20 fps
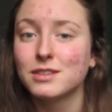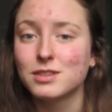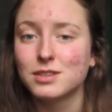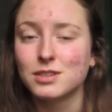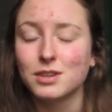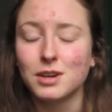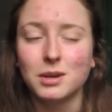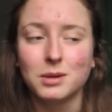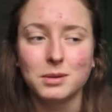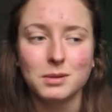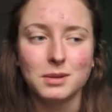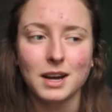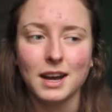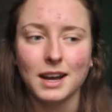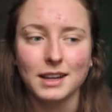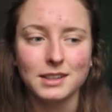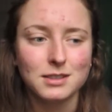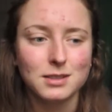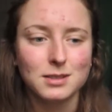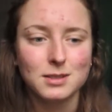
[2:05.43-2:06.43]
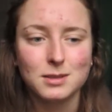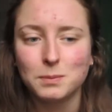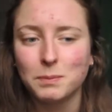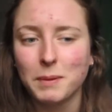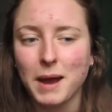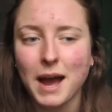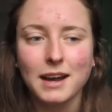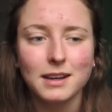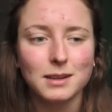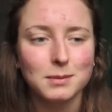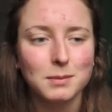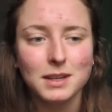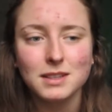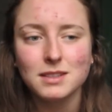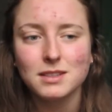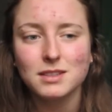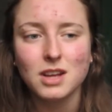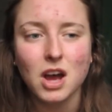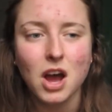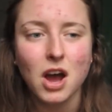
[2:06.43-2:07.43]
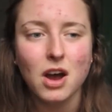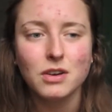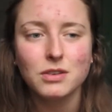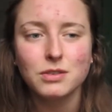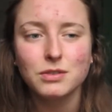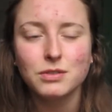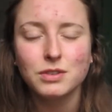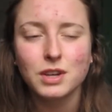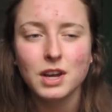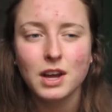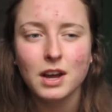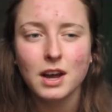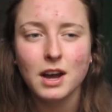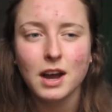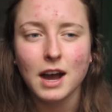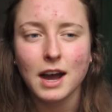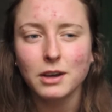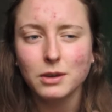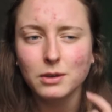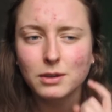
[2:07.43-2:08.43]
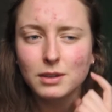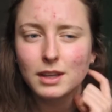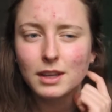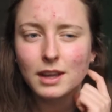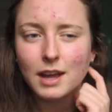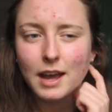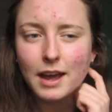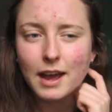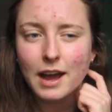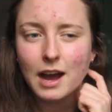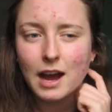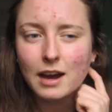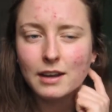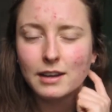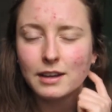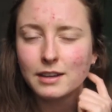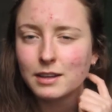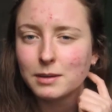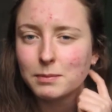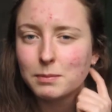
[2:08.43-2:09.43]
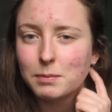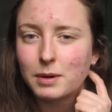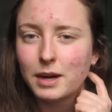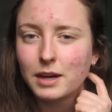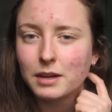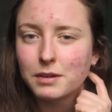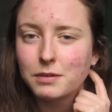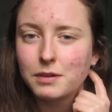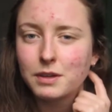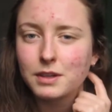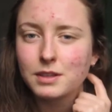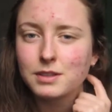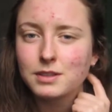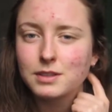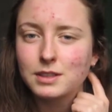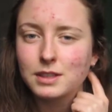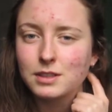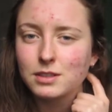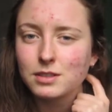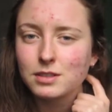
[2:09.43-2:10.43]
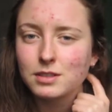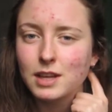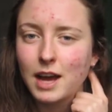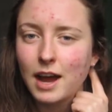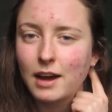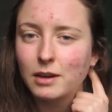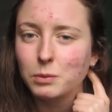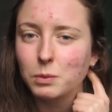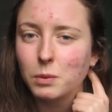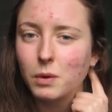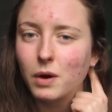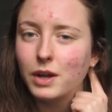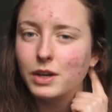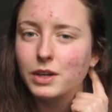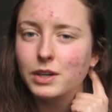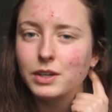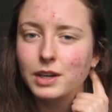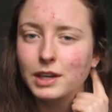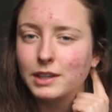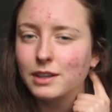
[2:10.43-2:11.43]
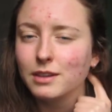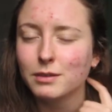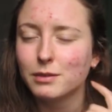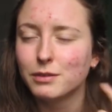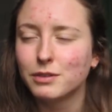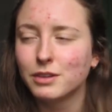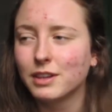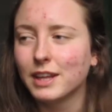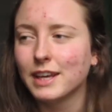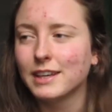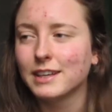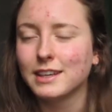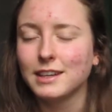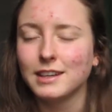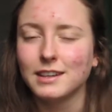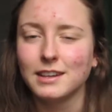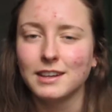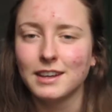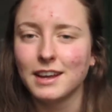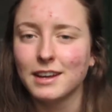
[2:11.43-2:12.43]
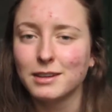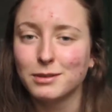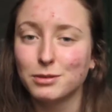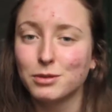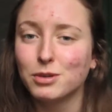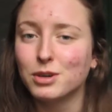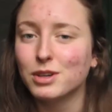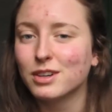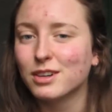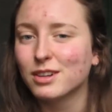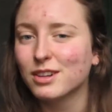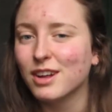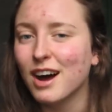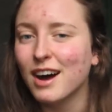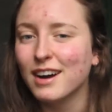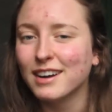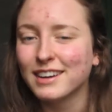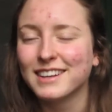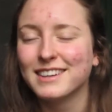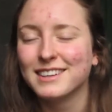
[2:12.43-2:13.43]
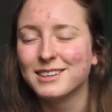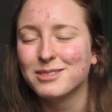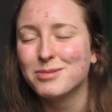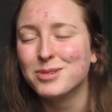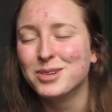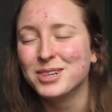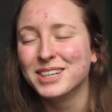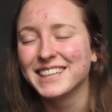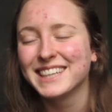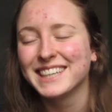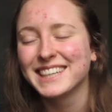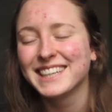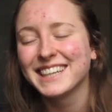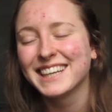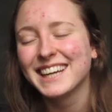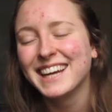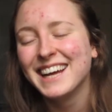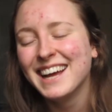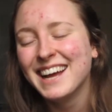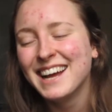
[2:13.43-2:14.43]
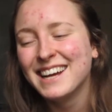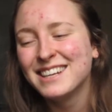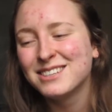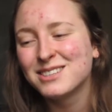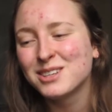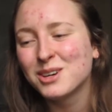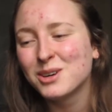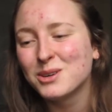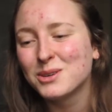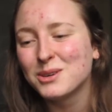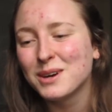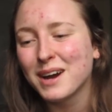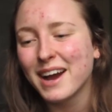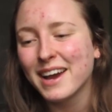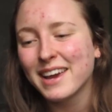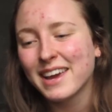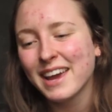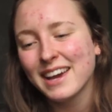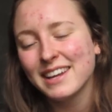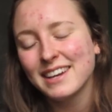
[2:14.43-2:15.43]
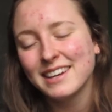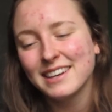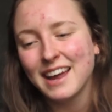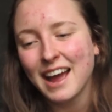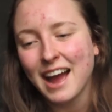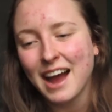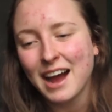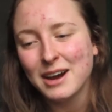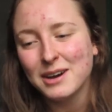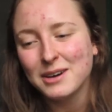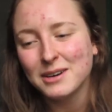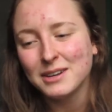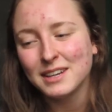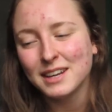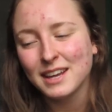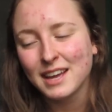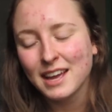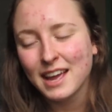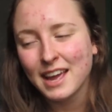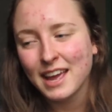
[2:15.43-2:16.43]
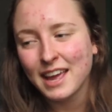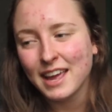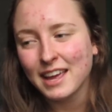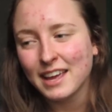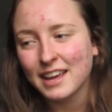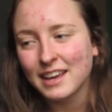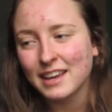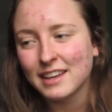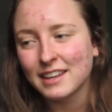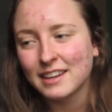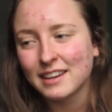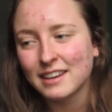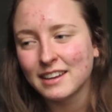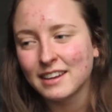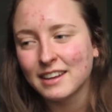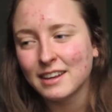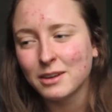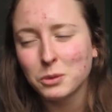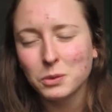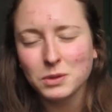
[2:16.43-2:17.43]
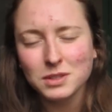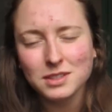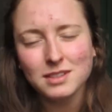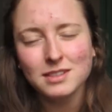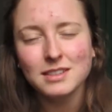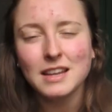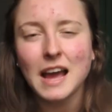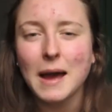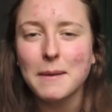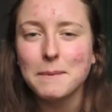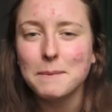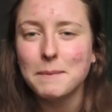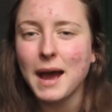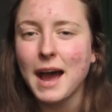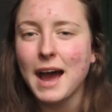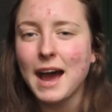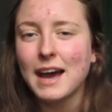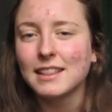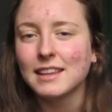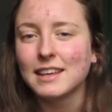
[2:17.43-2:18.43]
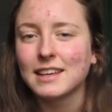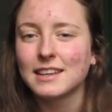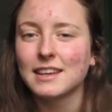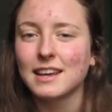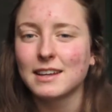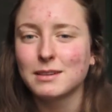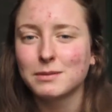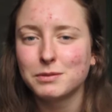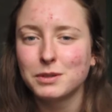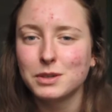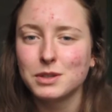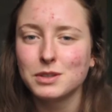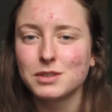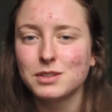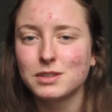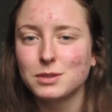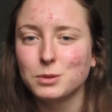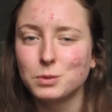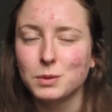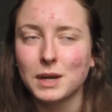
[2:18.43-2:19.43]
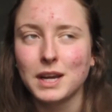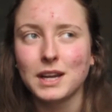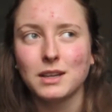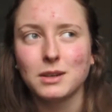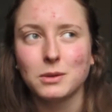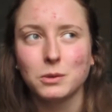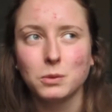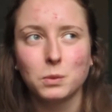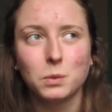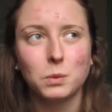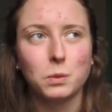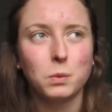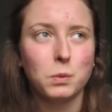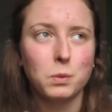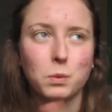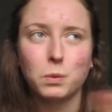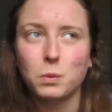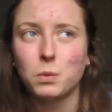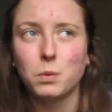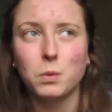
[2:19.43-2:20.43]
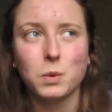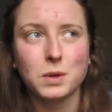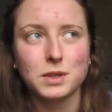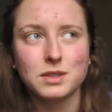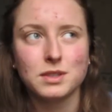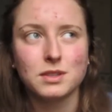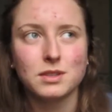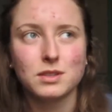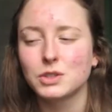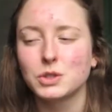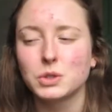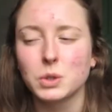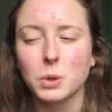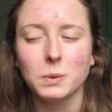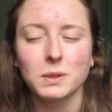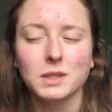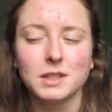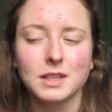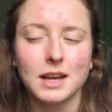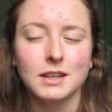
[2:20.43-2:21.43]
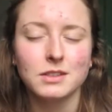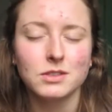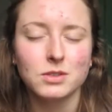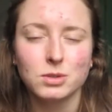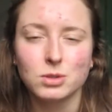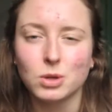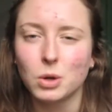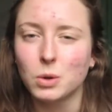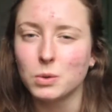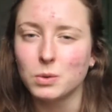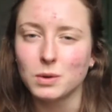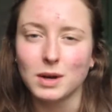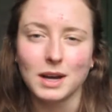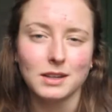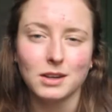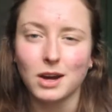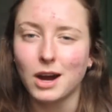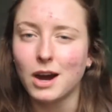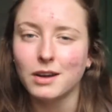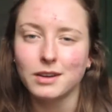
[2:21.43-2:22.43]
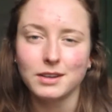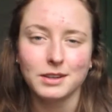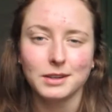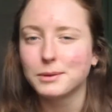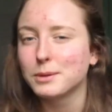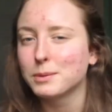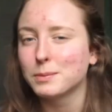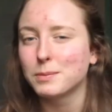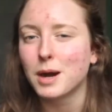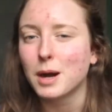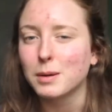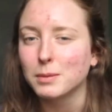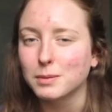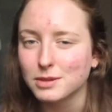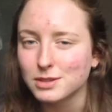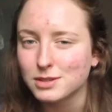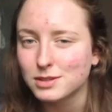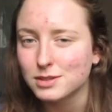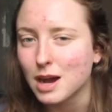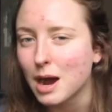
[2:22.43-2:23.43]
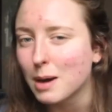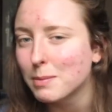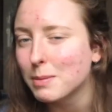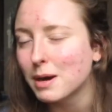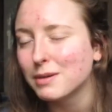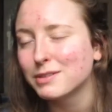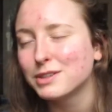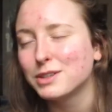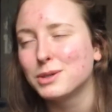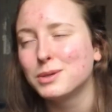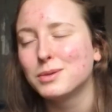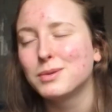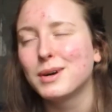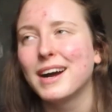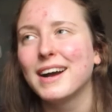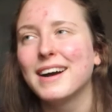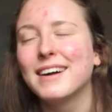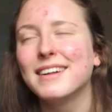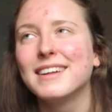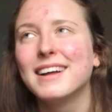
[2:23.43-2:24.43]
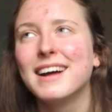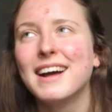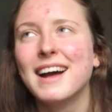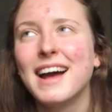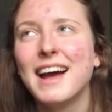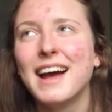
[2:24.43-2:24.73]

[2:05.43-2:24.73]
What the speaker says: So I just packed my stuff. I don't think I had any breakfast. I just had water. I didn't feel like eating at 4 o'clock in the morning. So I headed out, and it wasn't that bad. Like, at first, rain wasn't so intense, so I thought it will probably stop after a while.